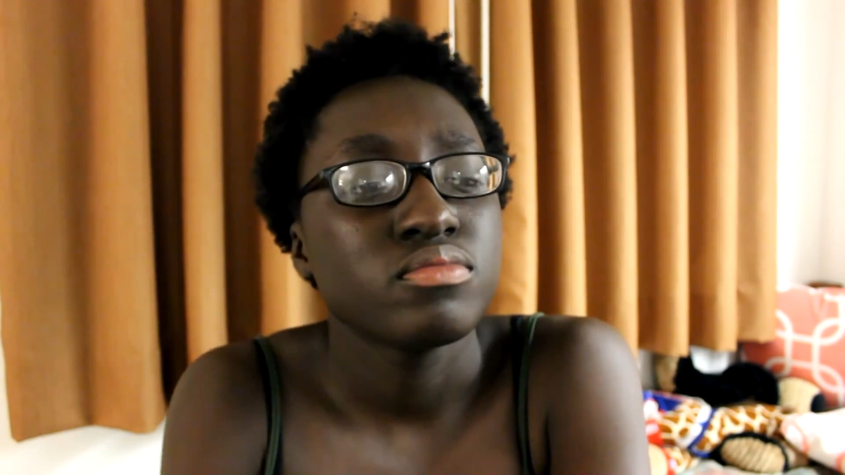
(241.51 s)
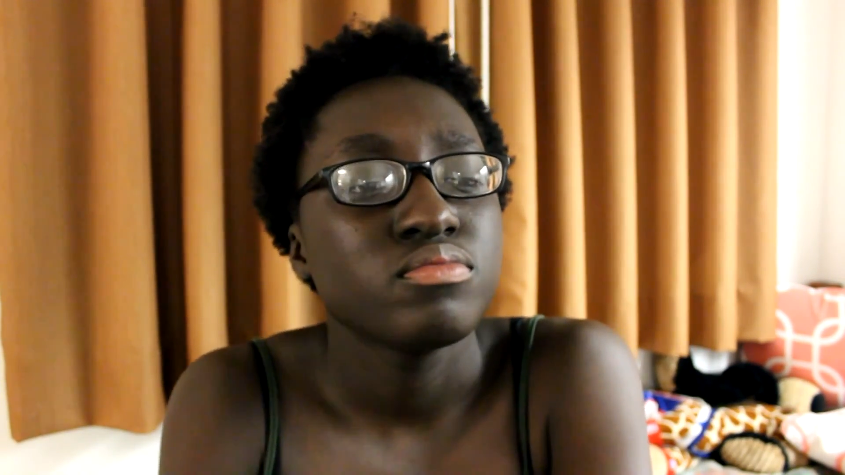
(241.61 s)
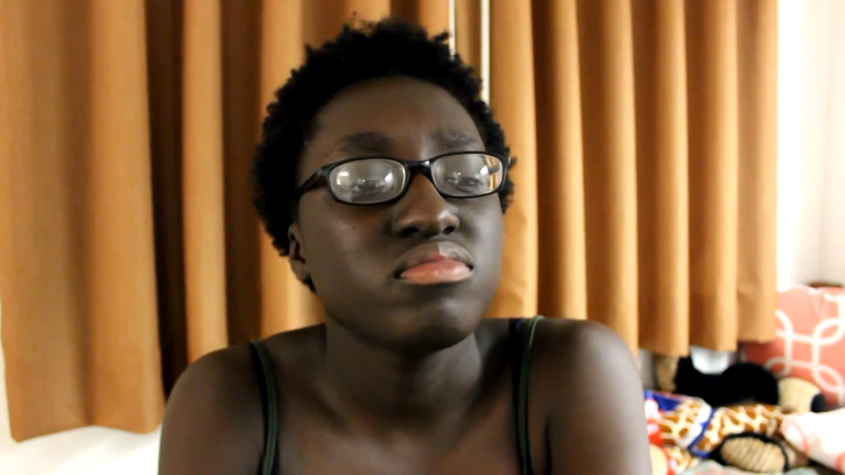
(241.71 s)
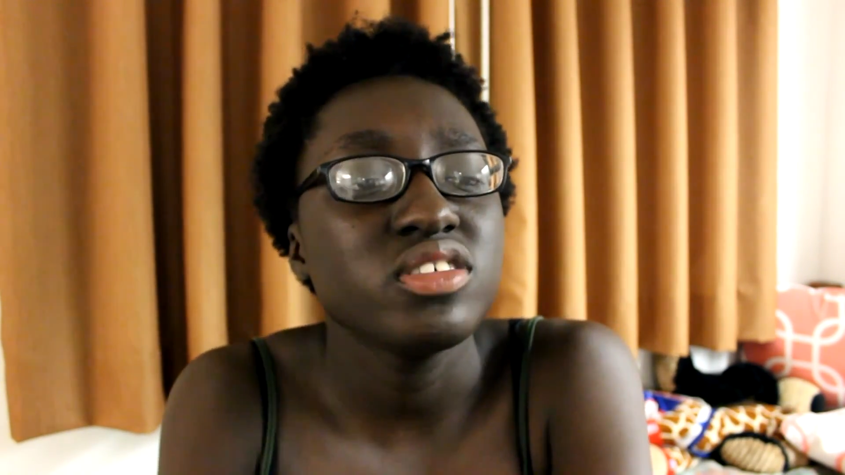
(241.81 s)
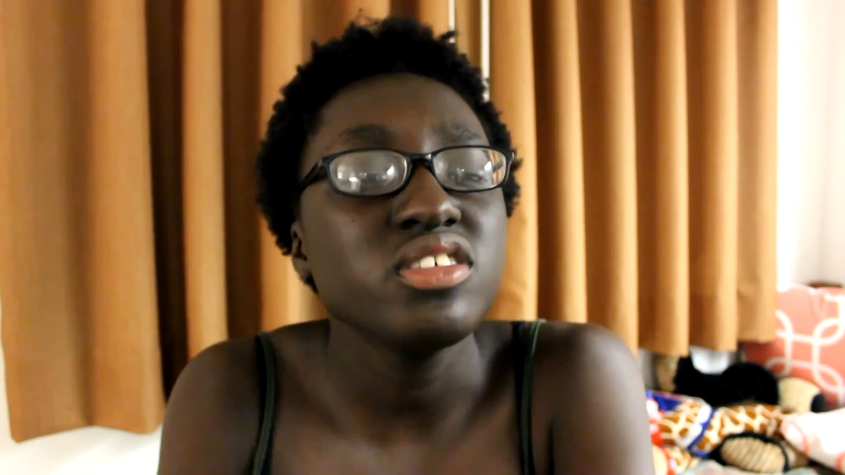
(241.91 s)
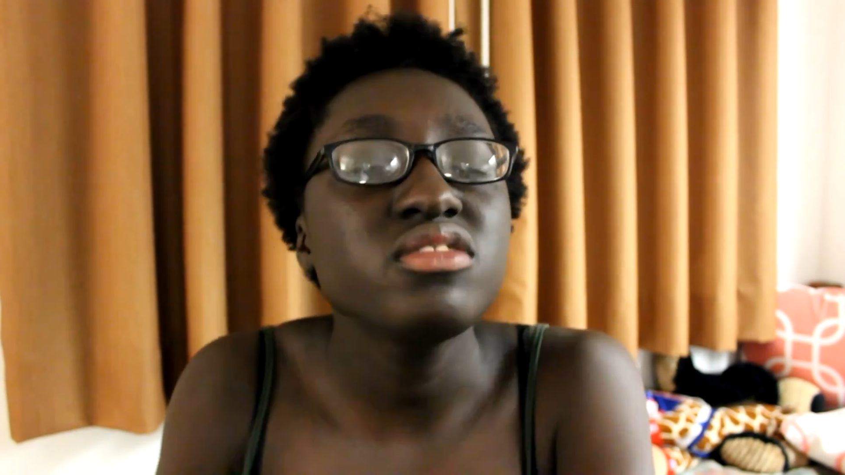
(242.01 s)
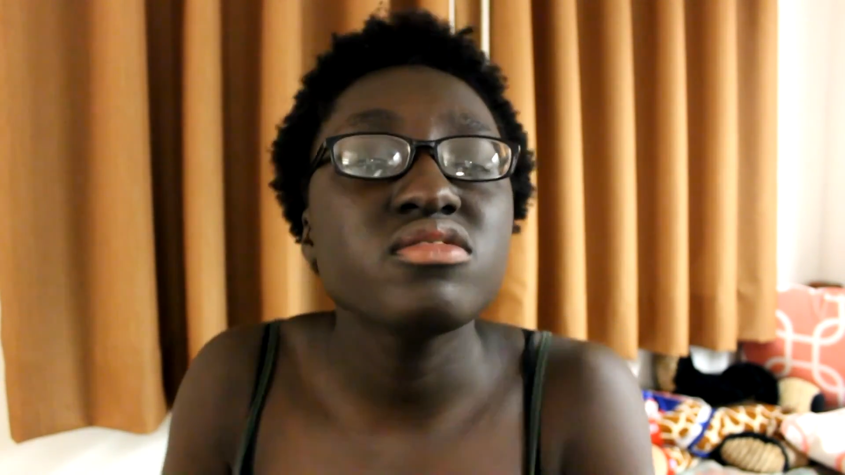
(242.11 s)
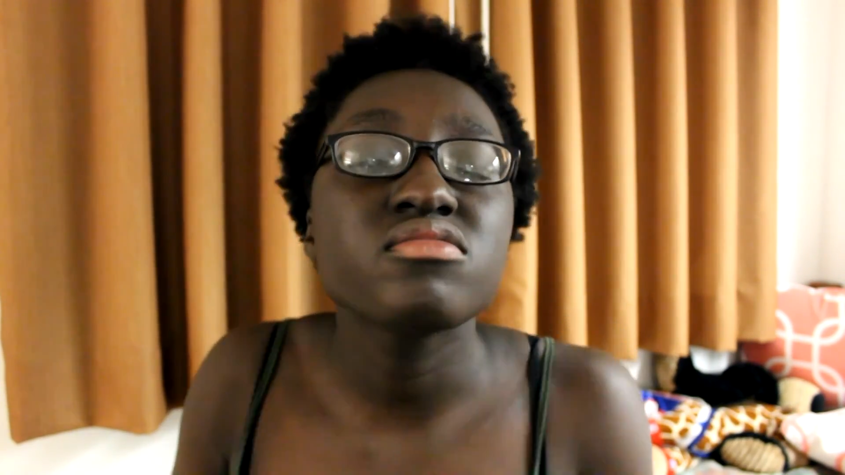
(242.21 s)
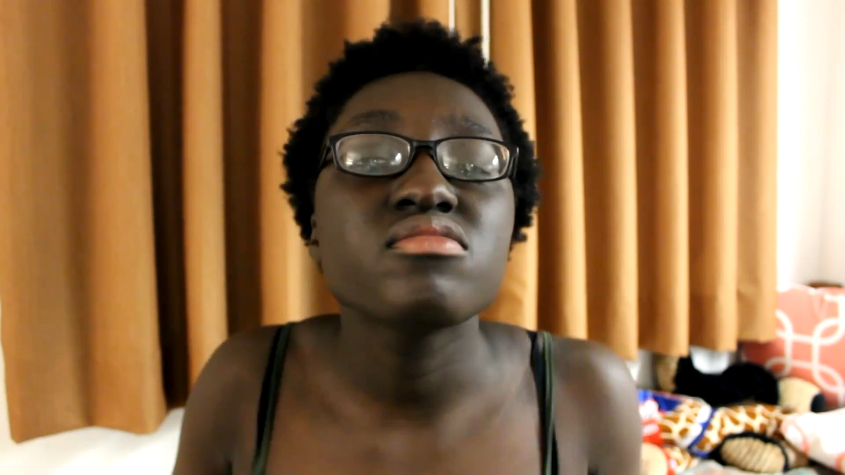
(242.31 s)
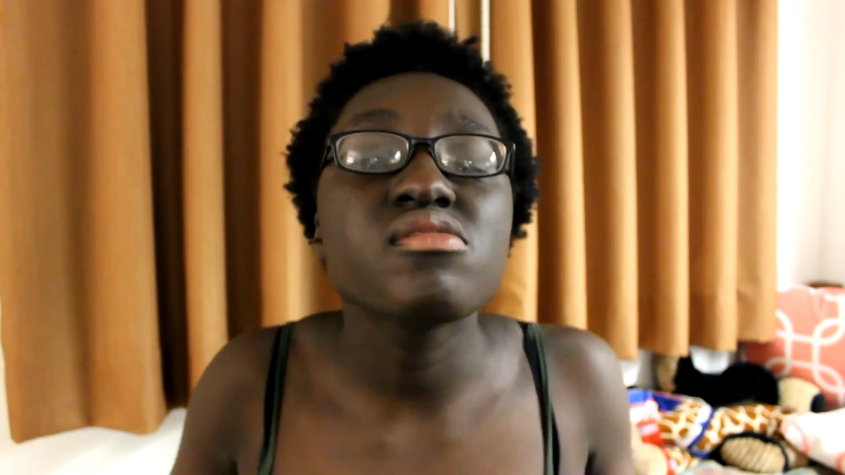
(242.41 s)
please
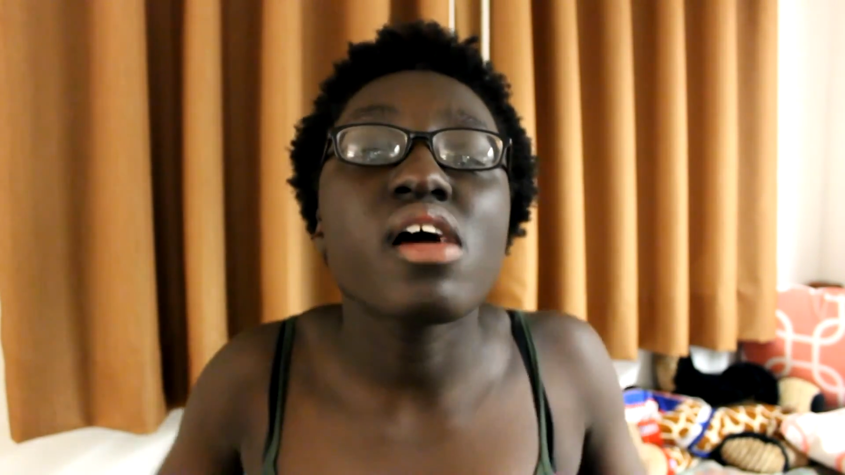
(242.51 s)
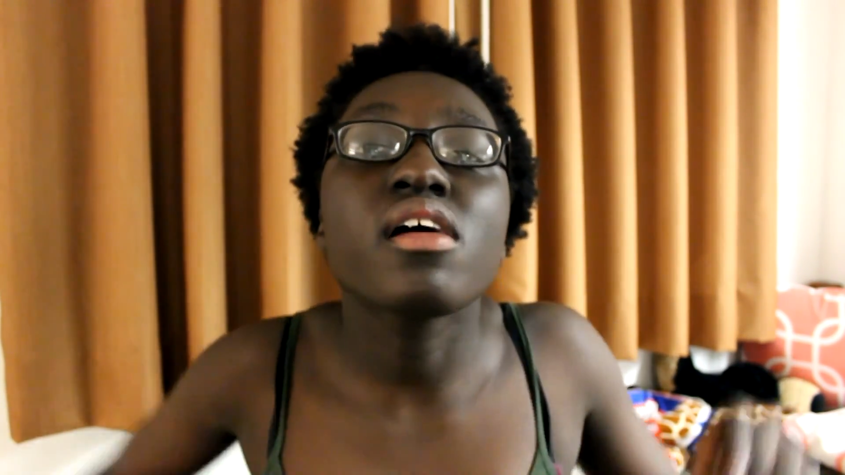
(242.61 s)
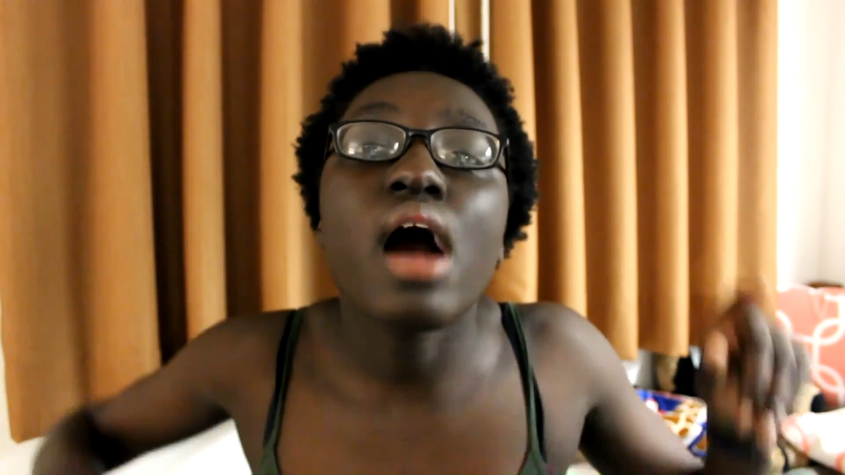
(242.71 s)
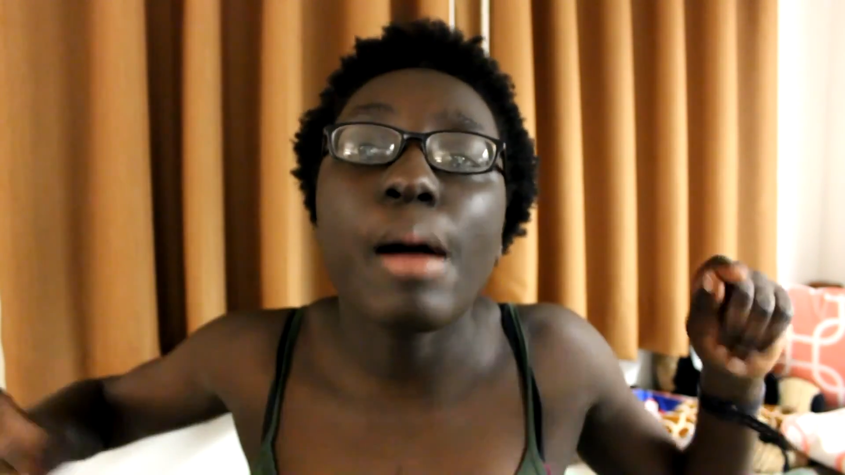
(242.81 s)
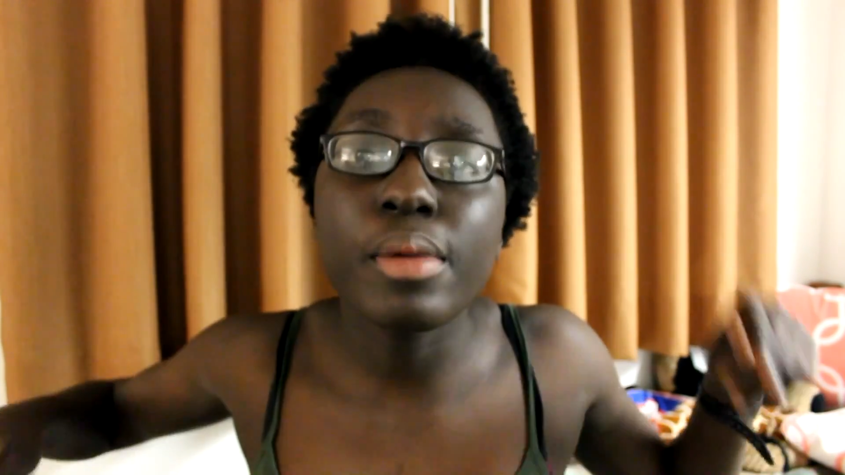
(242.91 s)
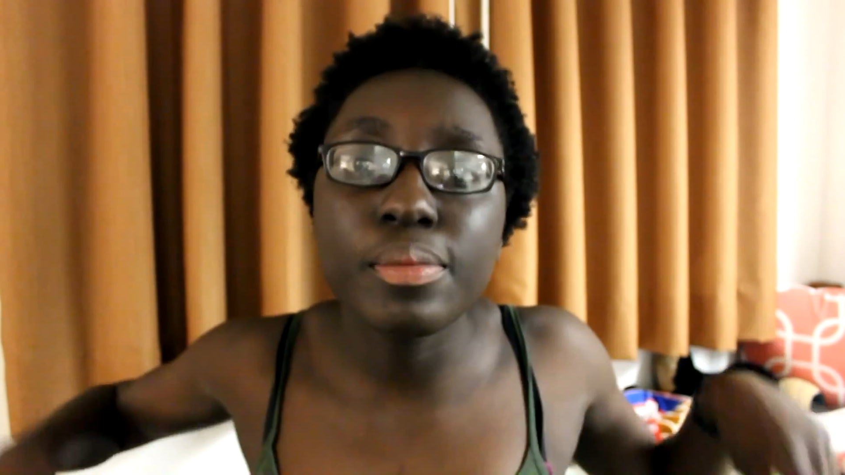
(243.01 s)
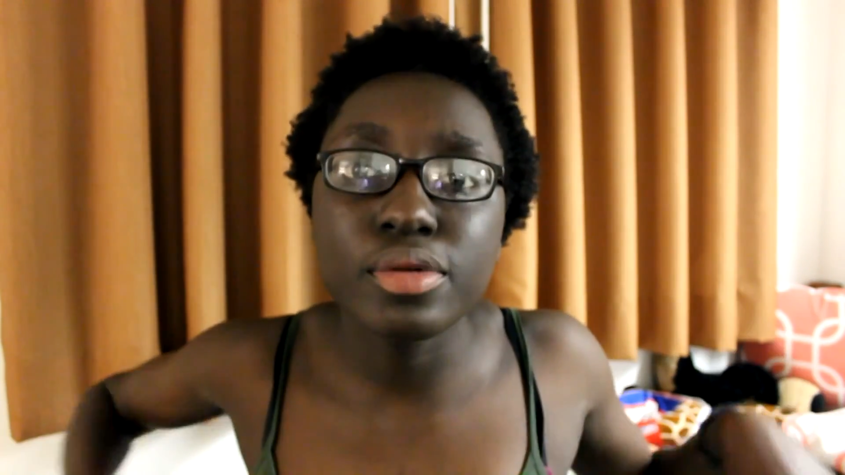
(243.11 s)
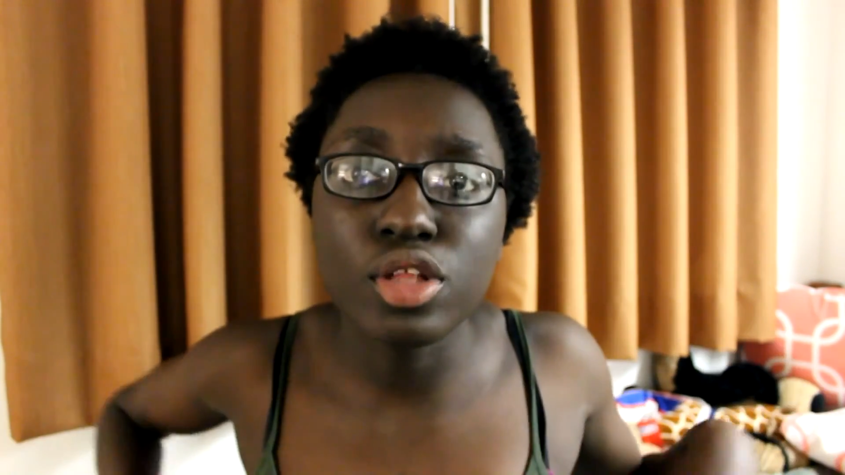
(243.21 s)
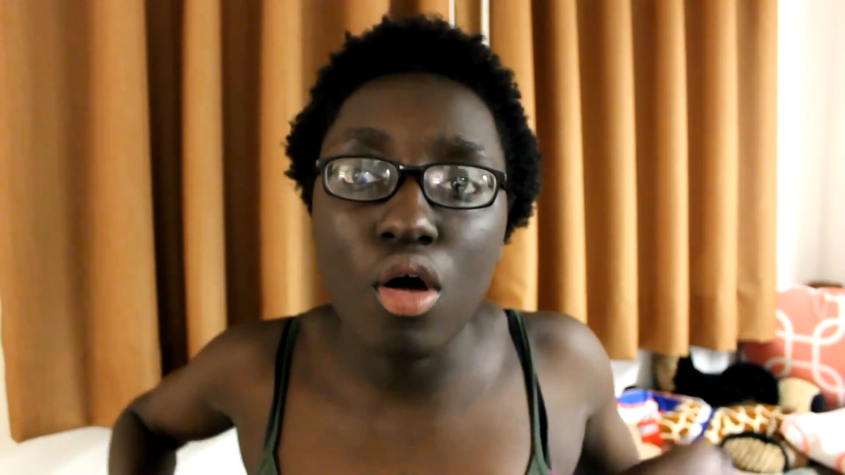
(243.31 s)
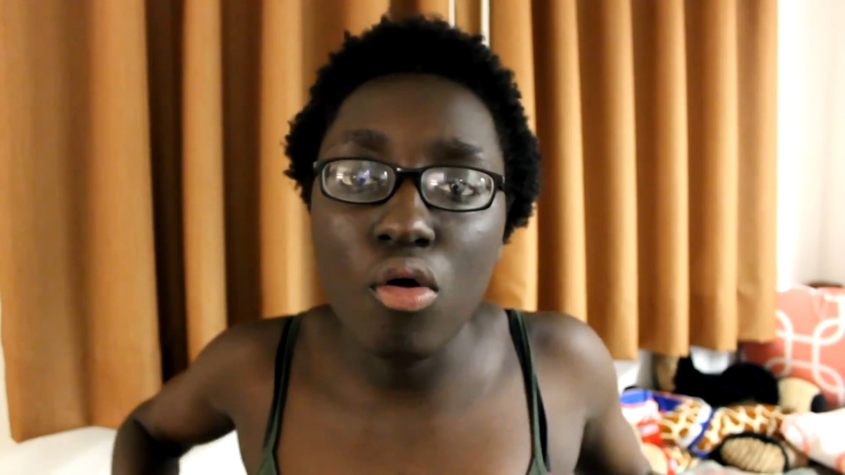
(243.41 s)
like comment
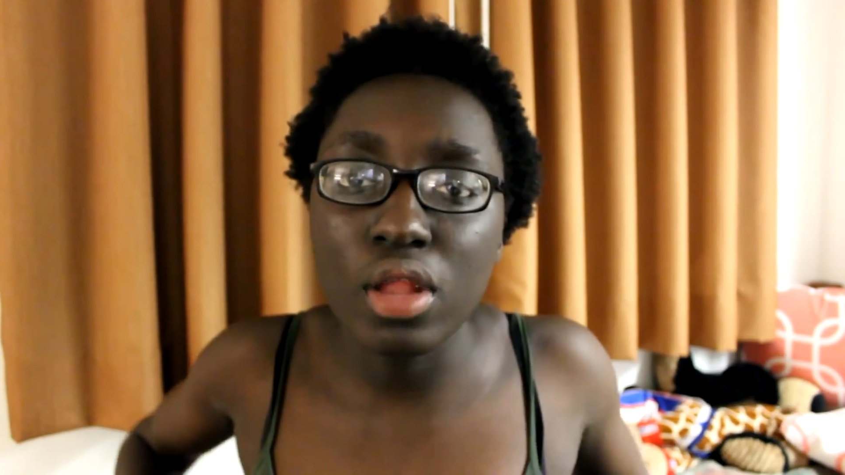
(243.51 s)
below.